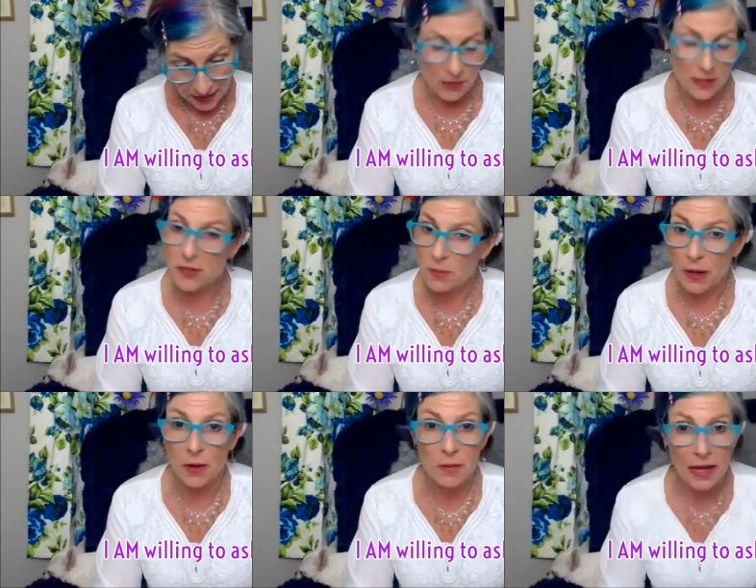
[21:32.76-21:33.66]
The
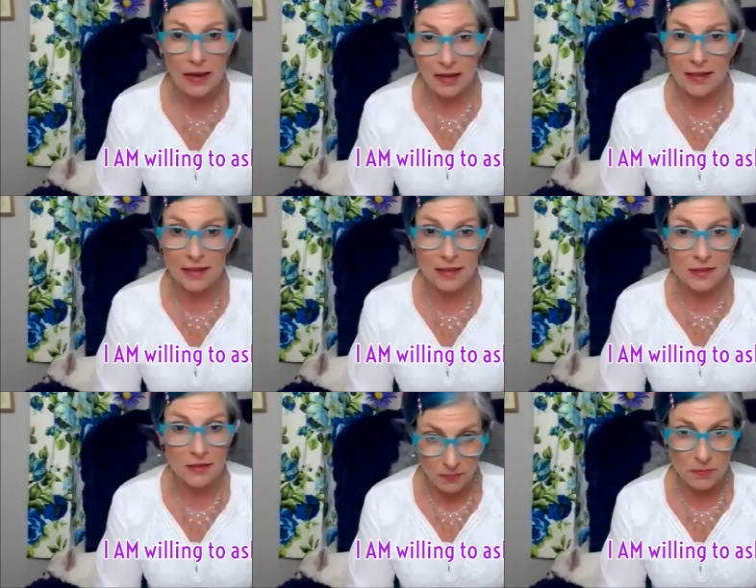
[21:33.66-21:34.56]
experiment
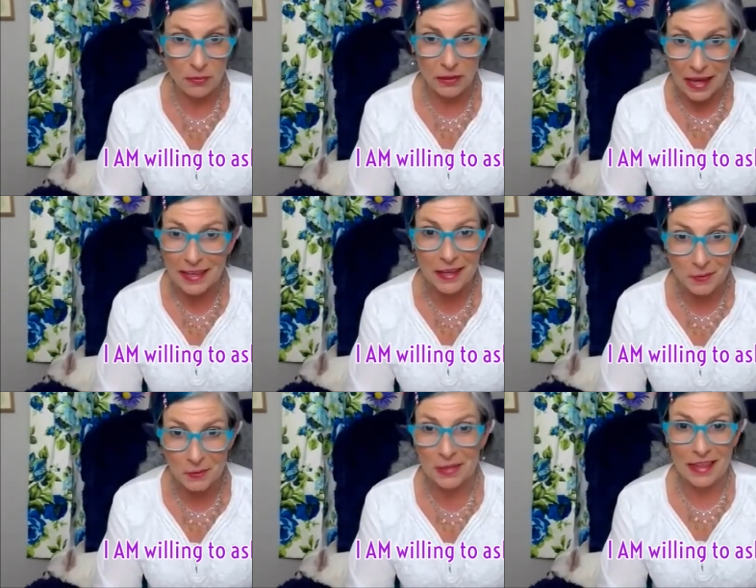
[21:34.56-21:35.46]
is
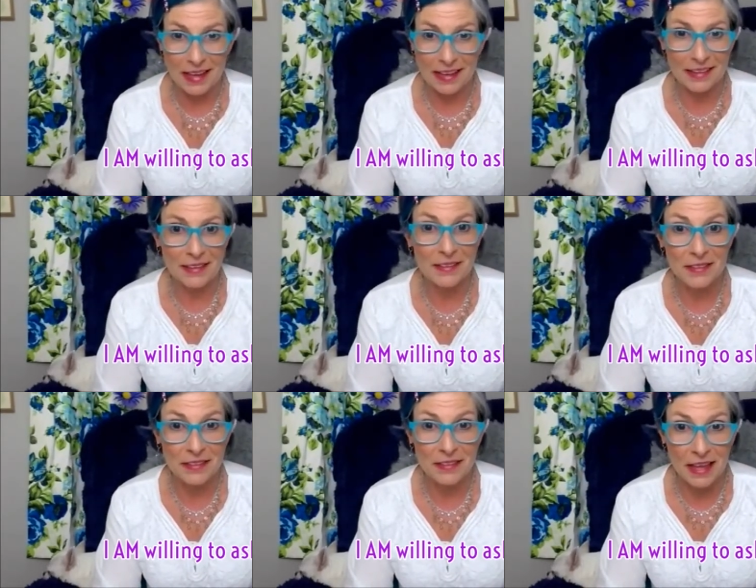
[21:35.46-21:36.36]
playing with that
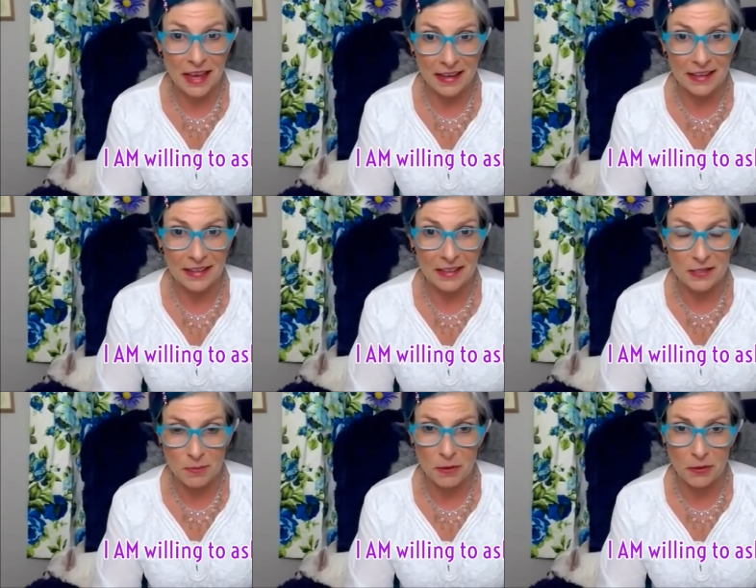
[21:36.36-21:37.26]
that
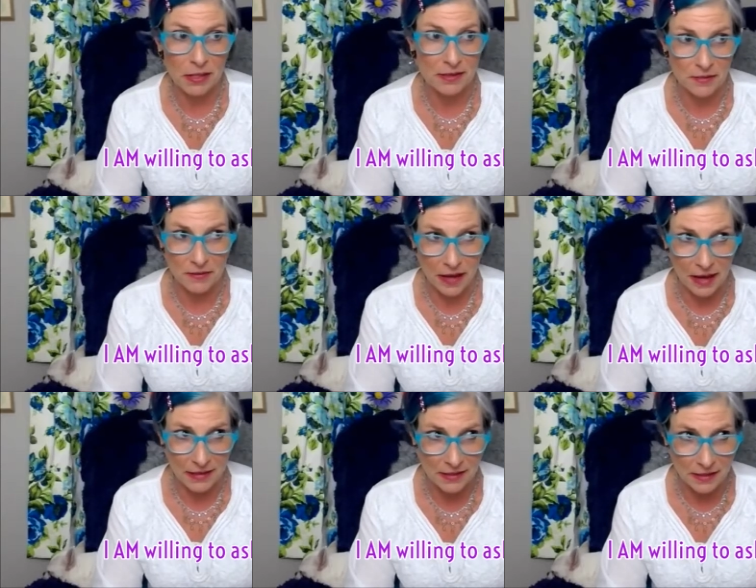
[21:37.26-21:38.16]
experience of
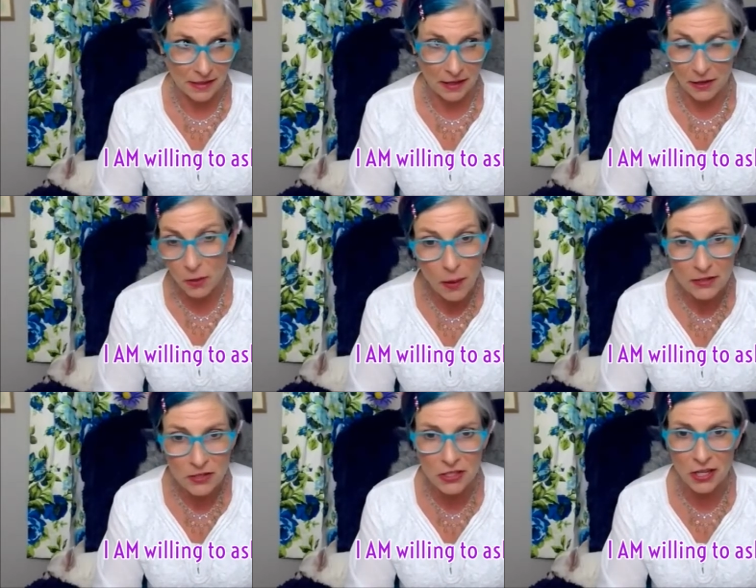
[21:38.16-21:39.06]
asking a
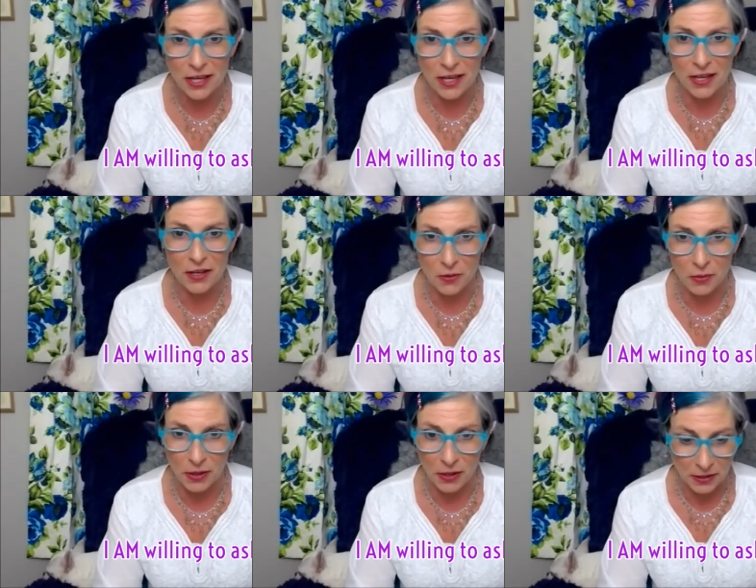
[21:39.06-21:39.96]
question
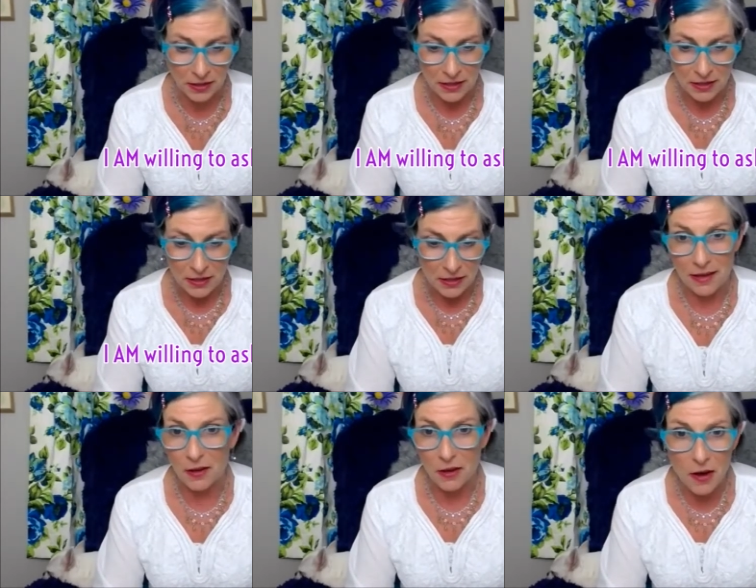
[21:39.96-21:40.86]
or
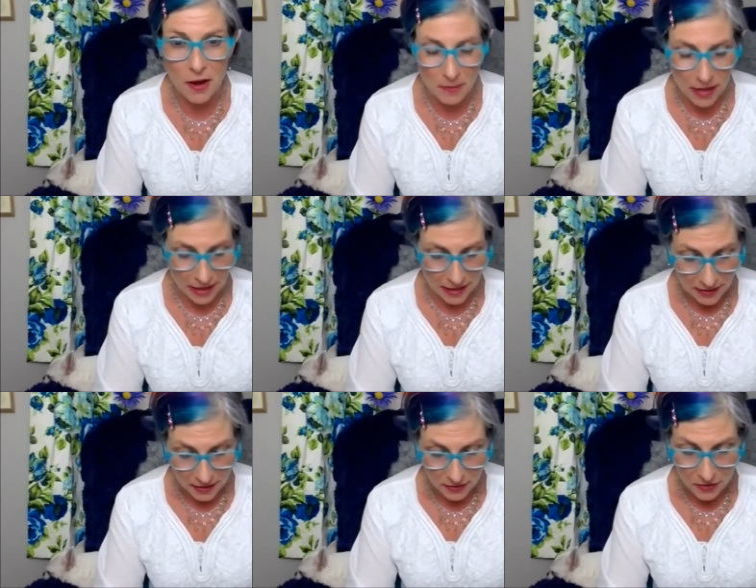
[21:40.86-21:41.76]
making a comment
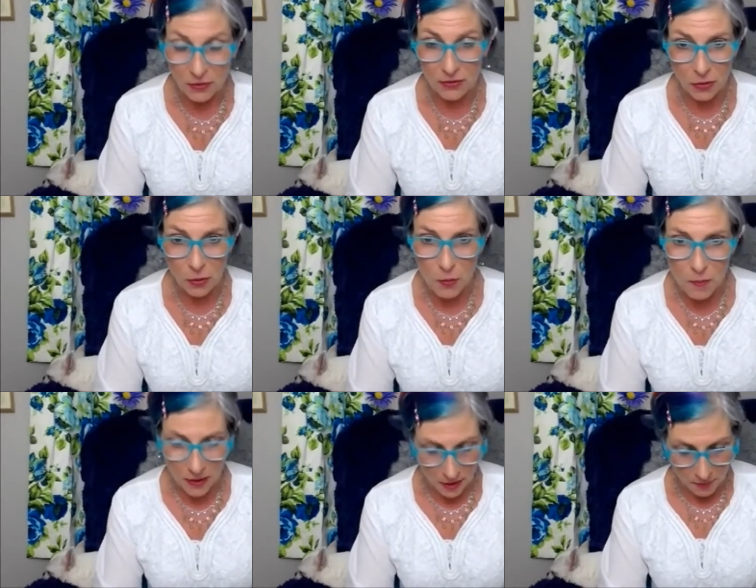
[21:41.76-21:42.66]
to
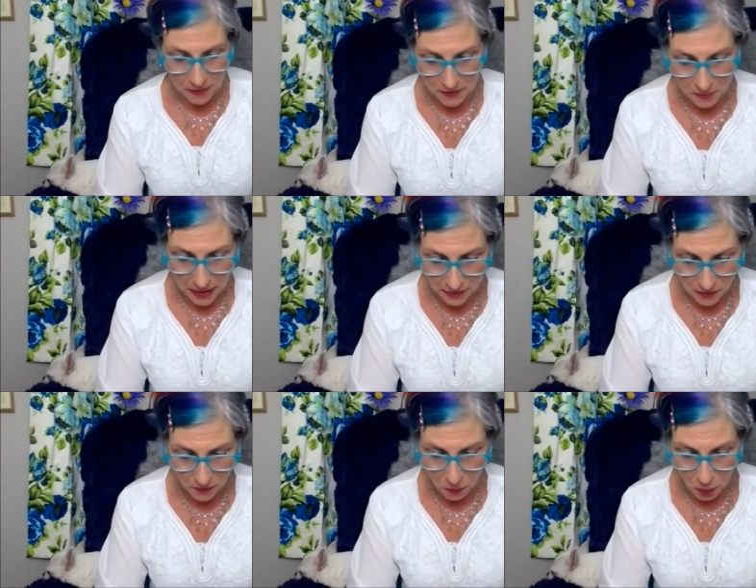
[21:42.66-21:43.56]
open up the
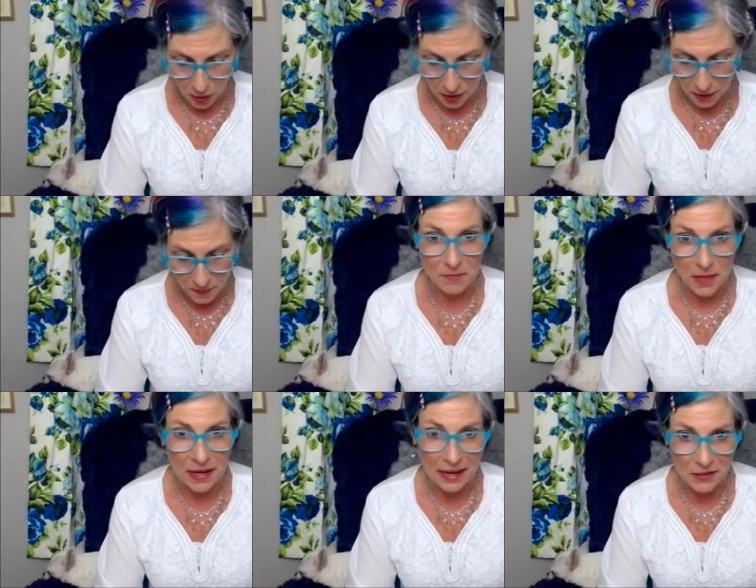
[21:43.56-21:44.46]
space for
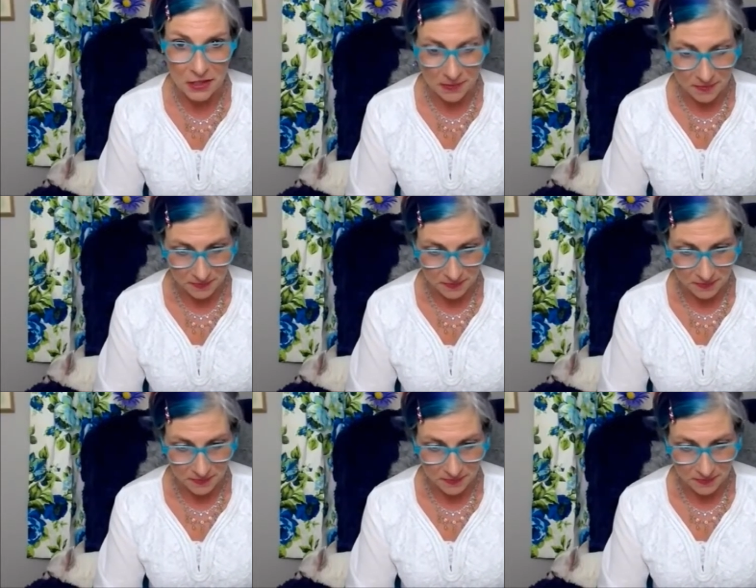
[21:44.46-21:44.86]
connection.